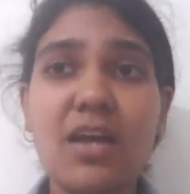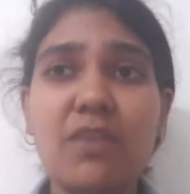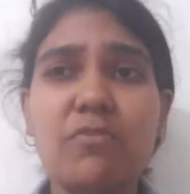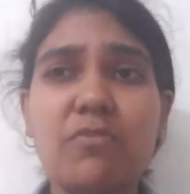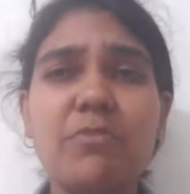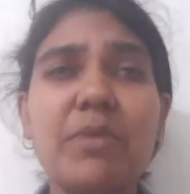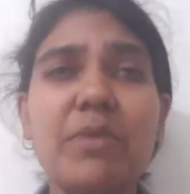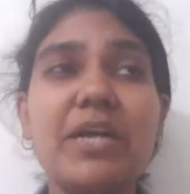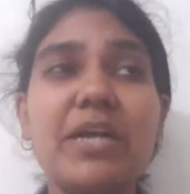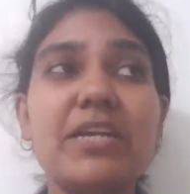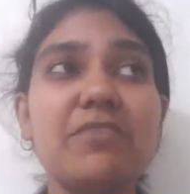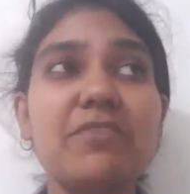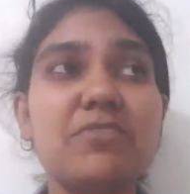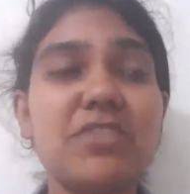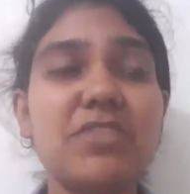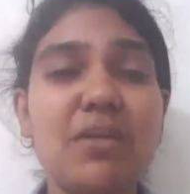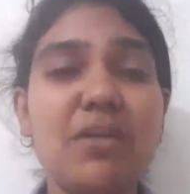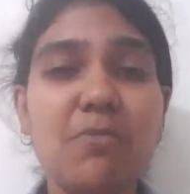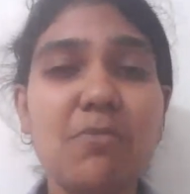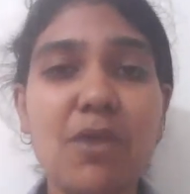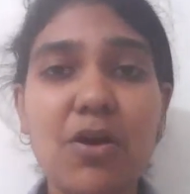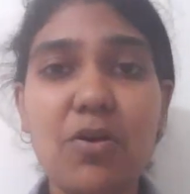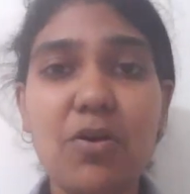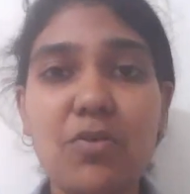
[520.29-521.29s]
We might have
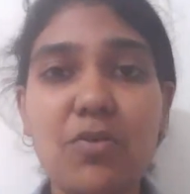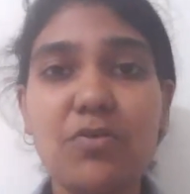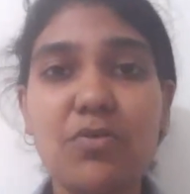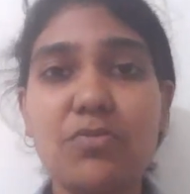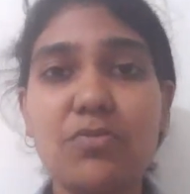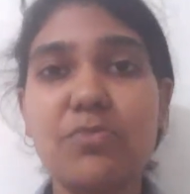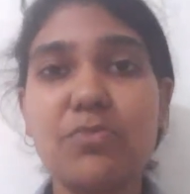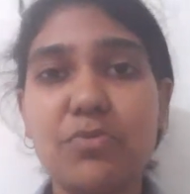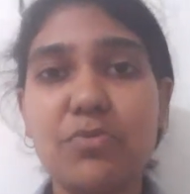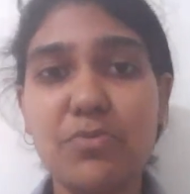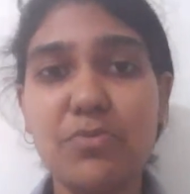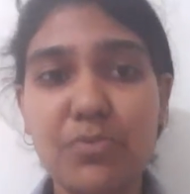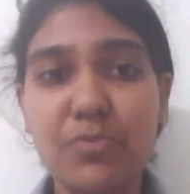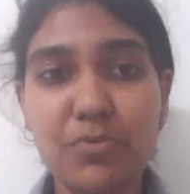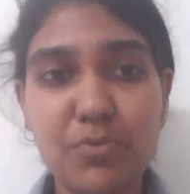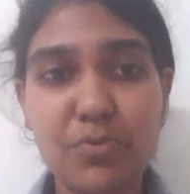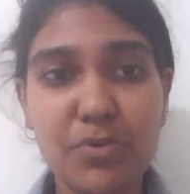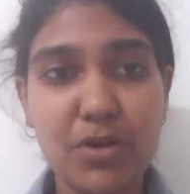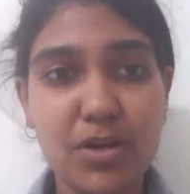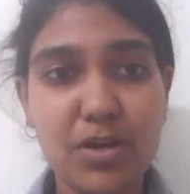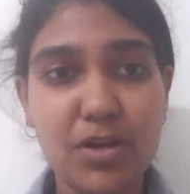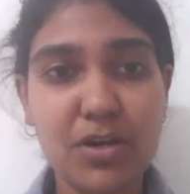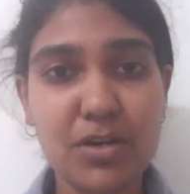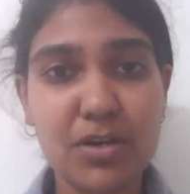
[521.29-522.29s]
somehow
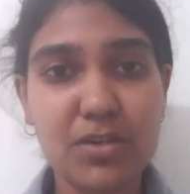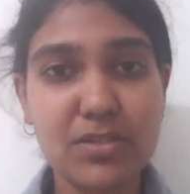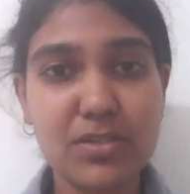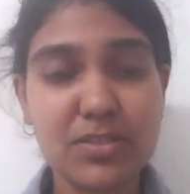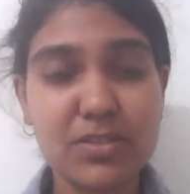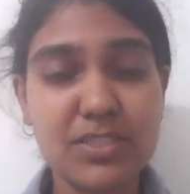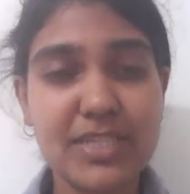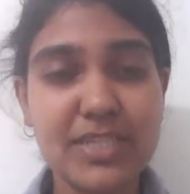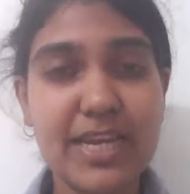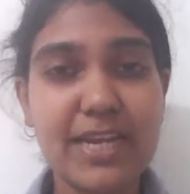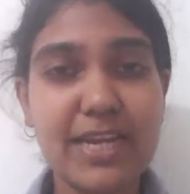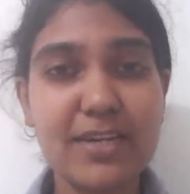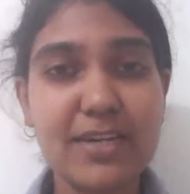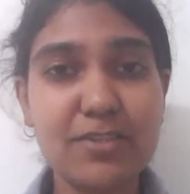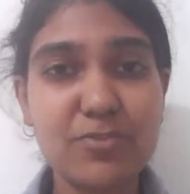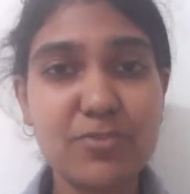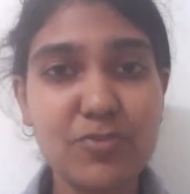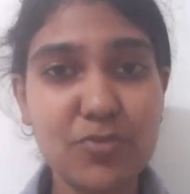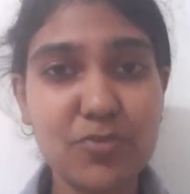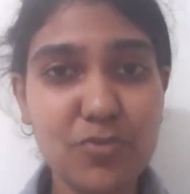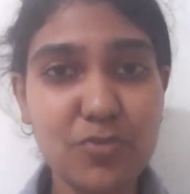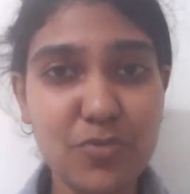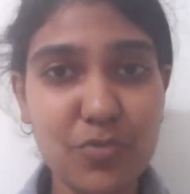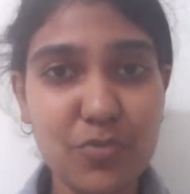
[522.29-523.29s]
sailed
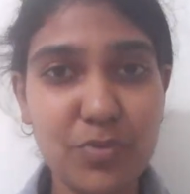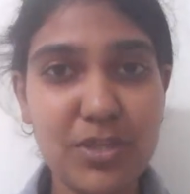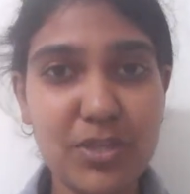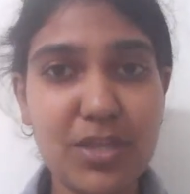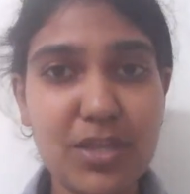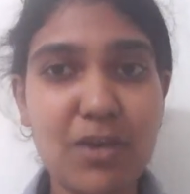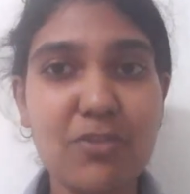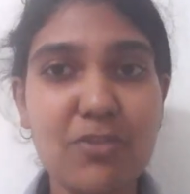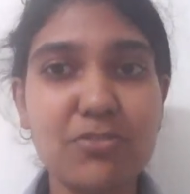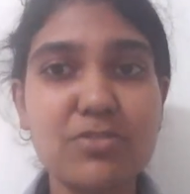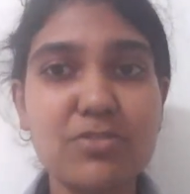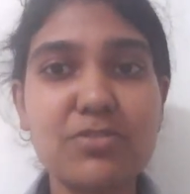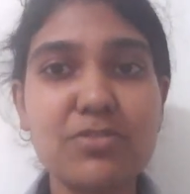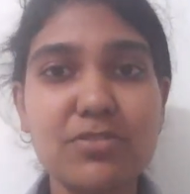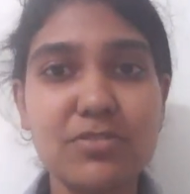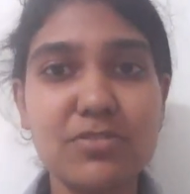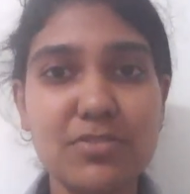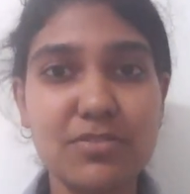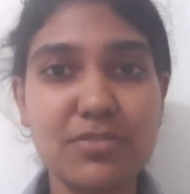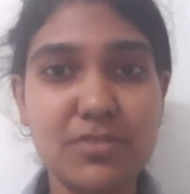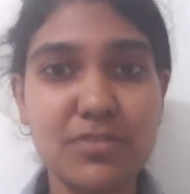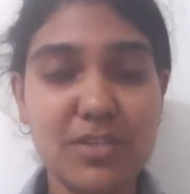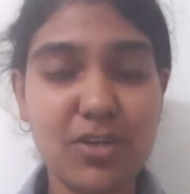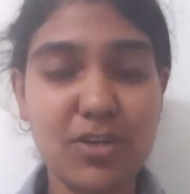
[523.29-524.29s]
through without
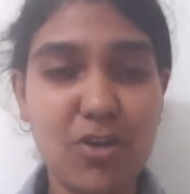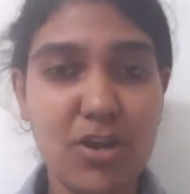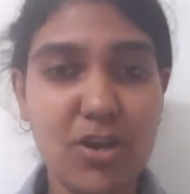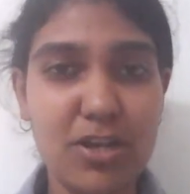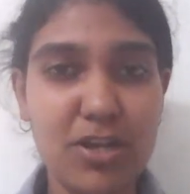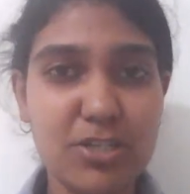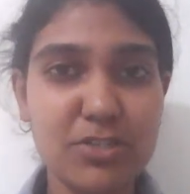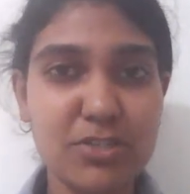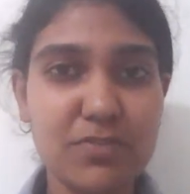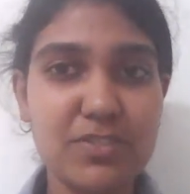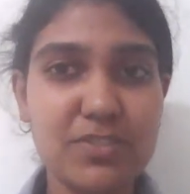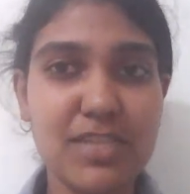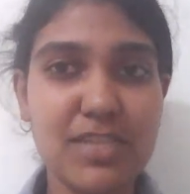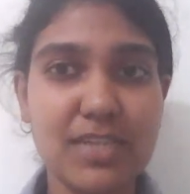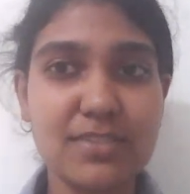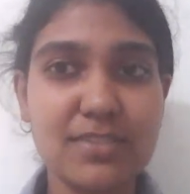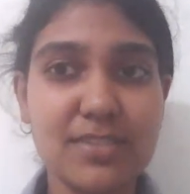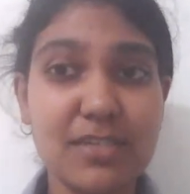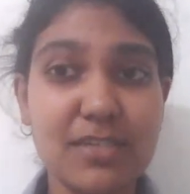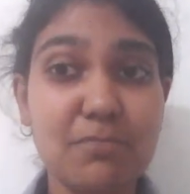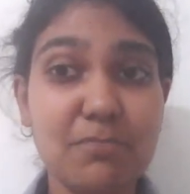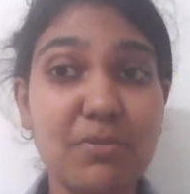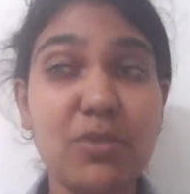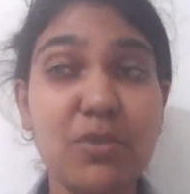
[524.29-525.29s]
the knowledge of
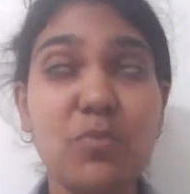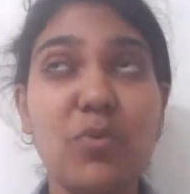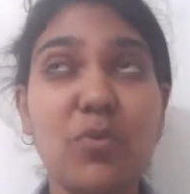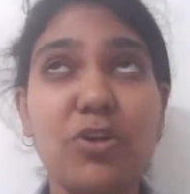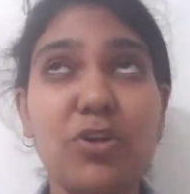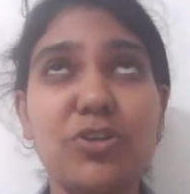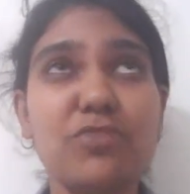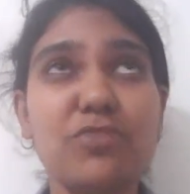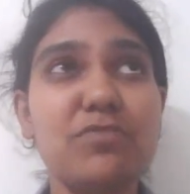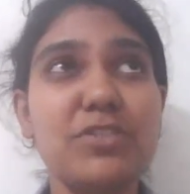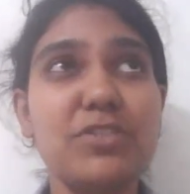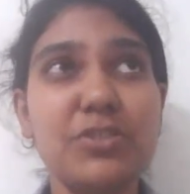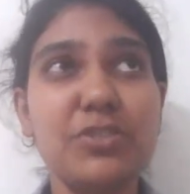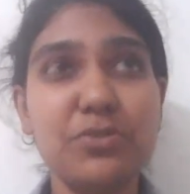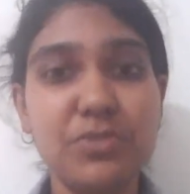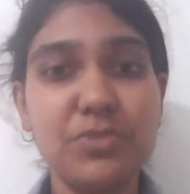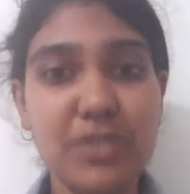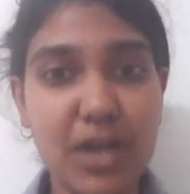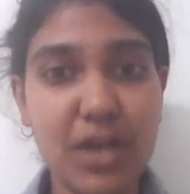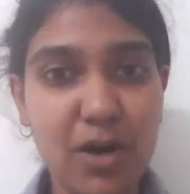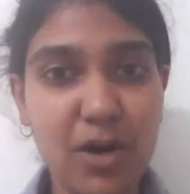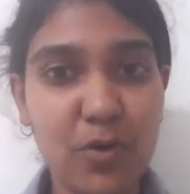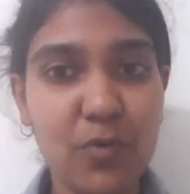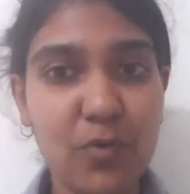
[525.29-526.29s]
Sanskrit, but what do we do
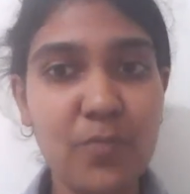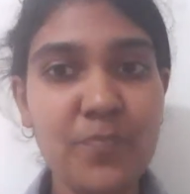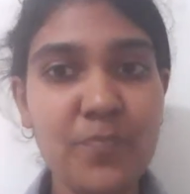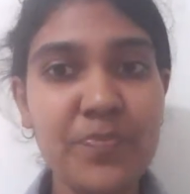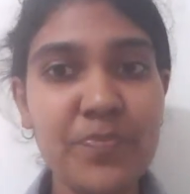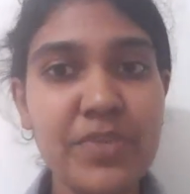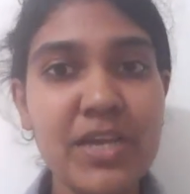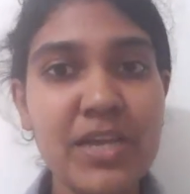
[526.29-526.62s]
now?